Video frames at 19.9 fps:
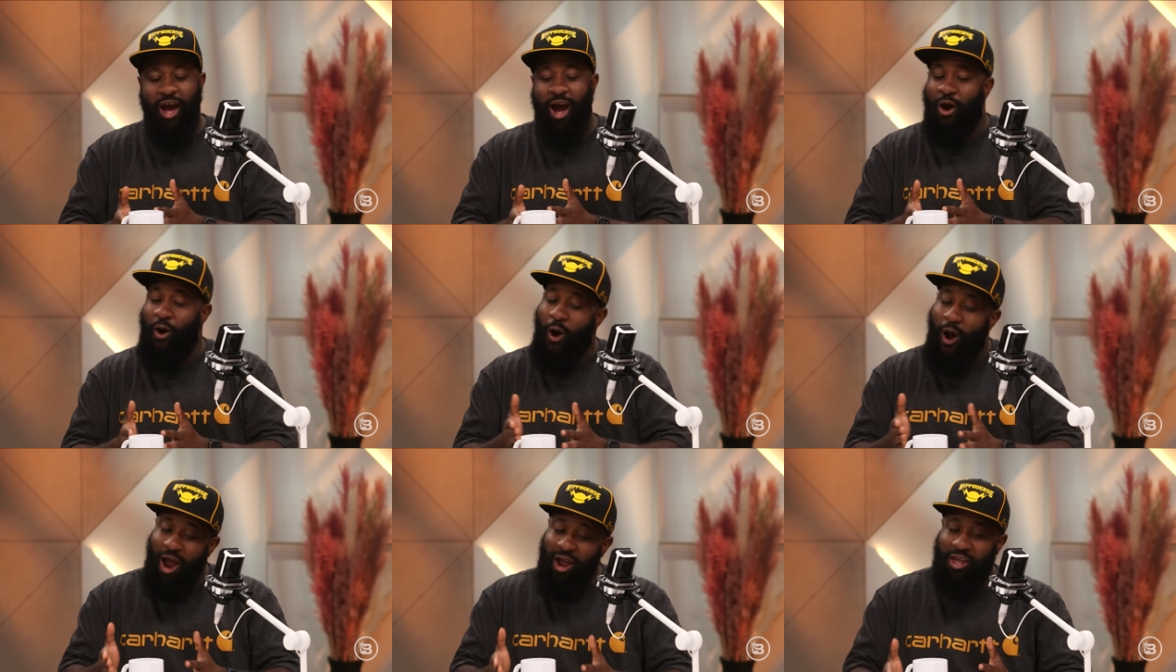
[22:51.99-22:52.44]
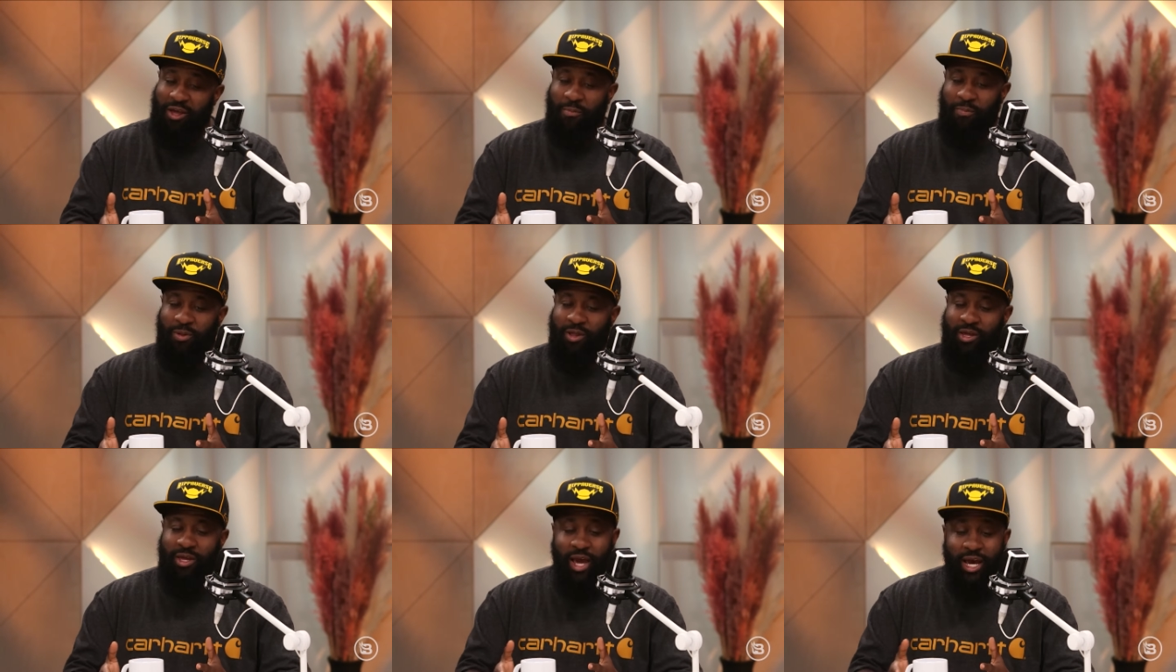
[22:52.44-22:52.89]

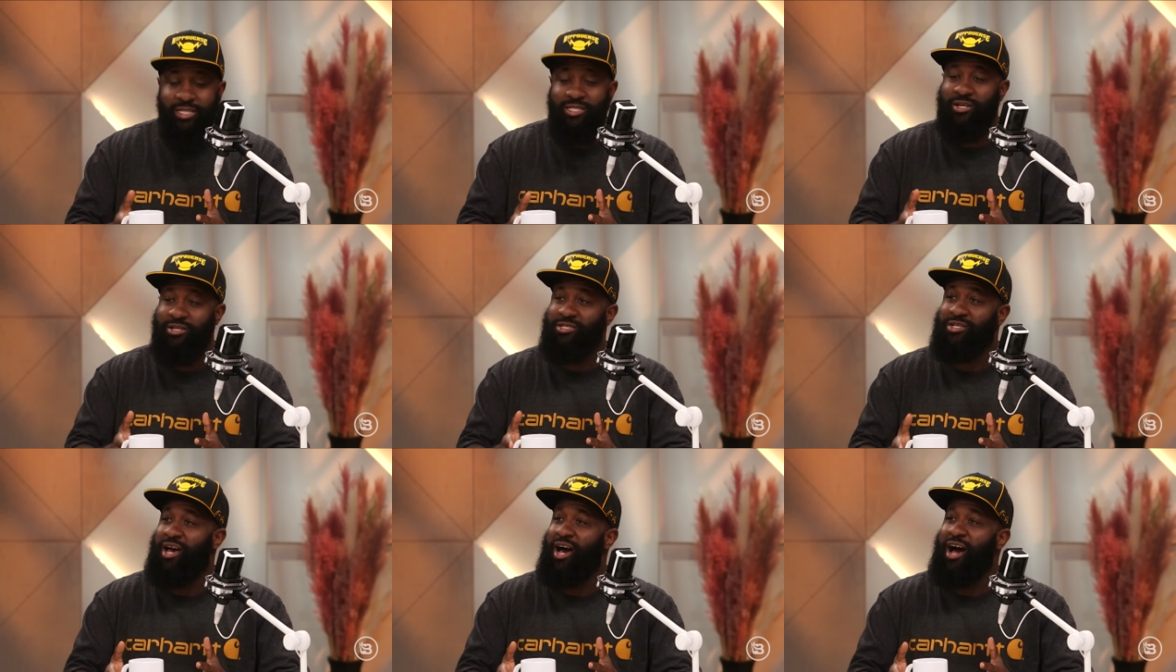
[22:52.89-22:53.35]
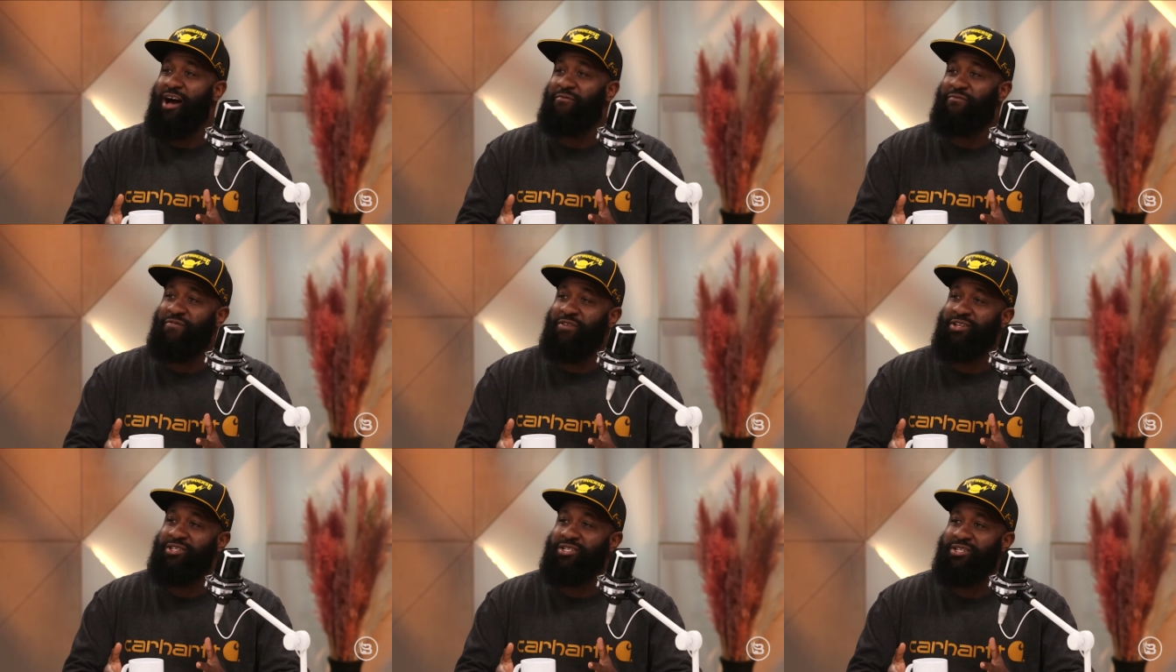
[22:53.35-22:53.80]
arguably, yes, there's
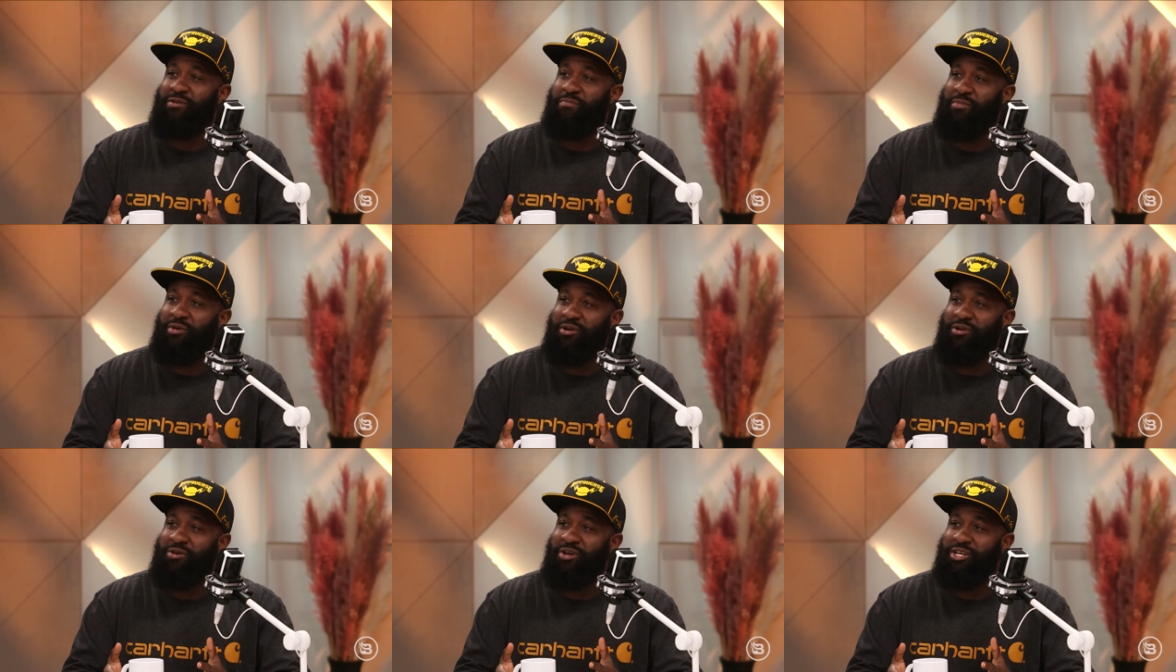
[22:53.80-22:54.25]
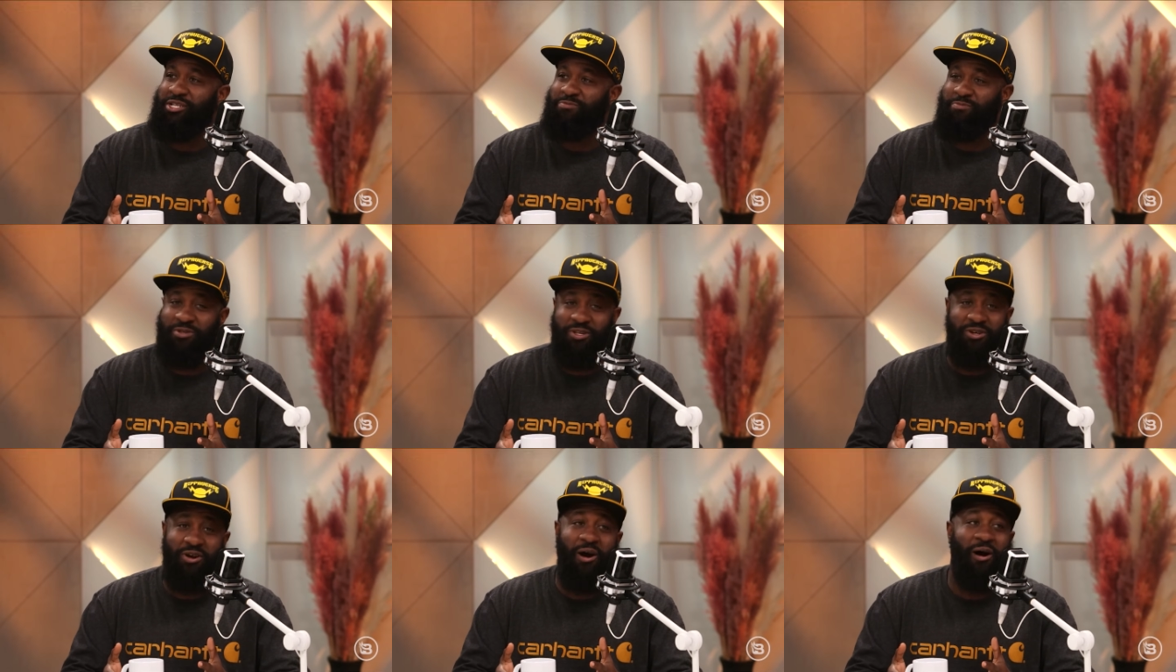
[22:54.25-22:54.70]
conflict in the Middle East, but
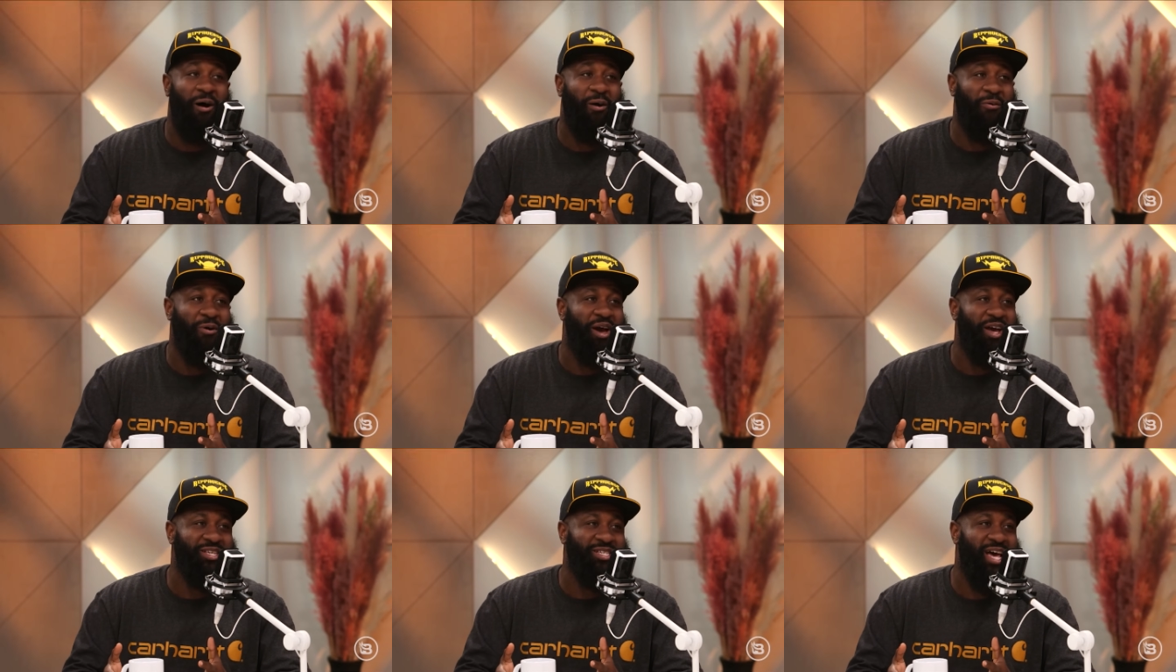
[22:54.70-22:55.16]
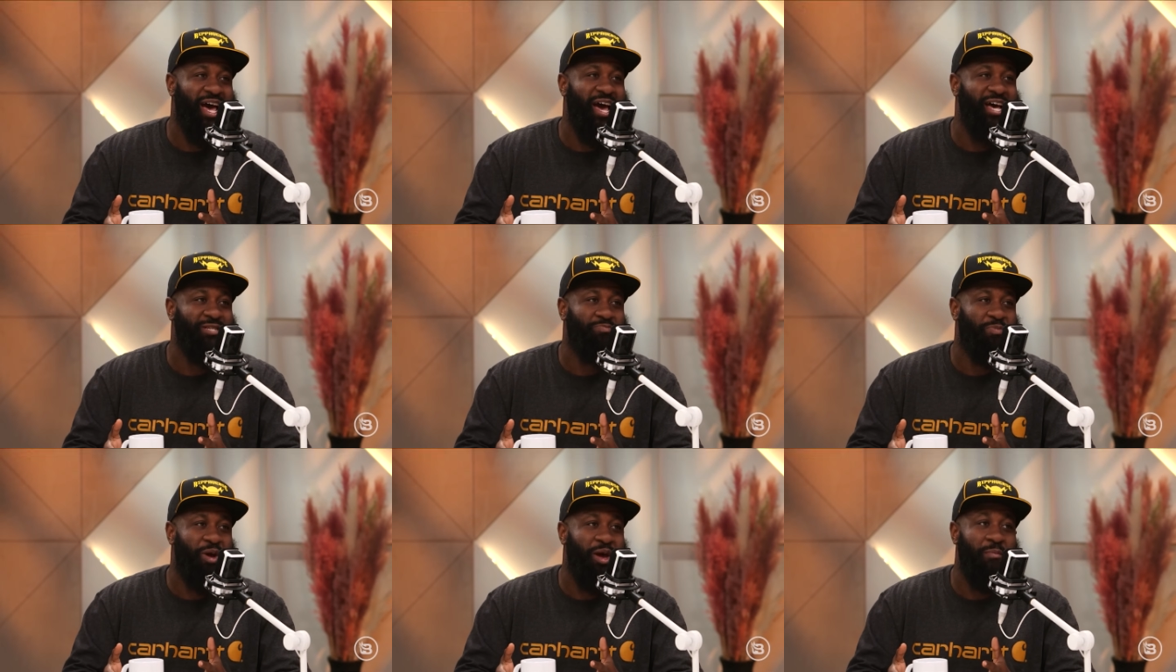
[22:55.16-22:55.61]
there always
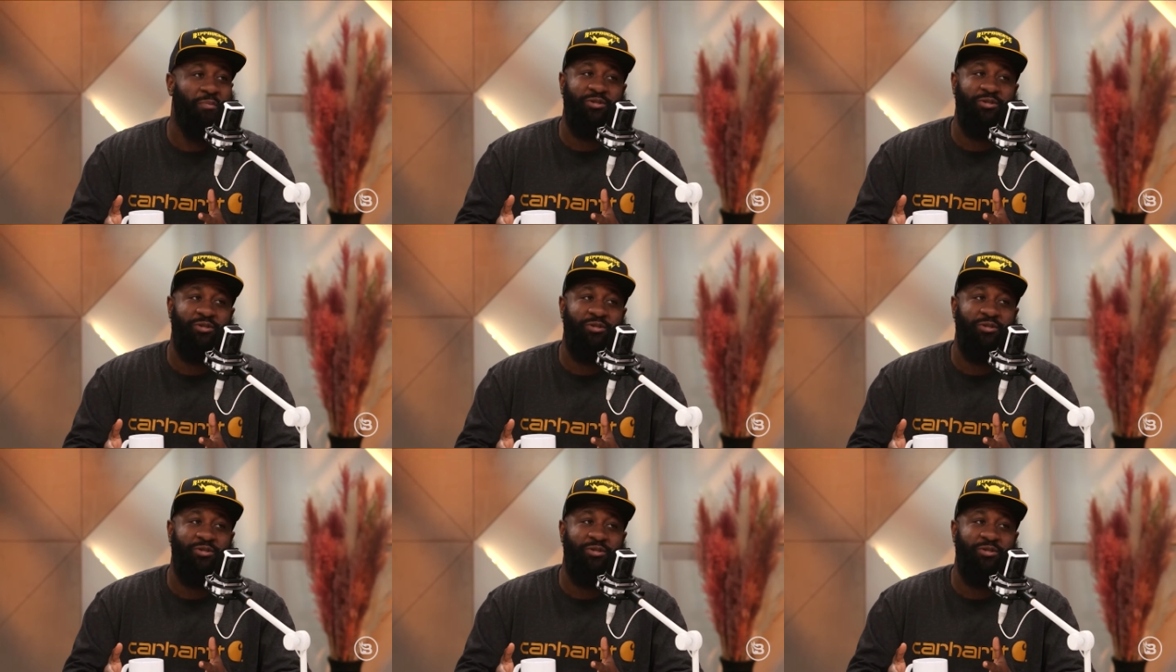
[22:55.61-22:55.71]
has been.